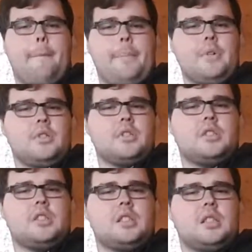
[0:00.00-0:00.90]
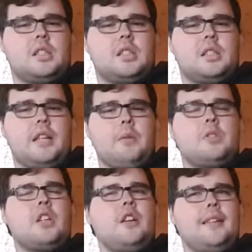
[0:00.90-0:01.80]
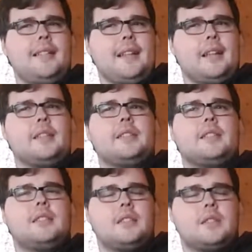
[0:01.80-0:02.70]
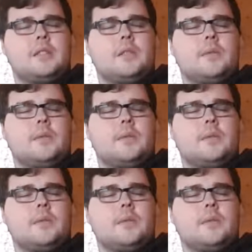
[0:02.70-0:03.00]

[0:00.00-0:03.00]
but it was early days,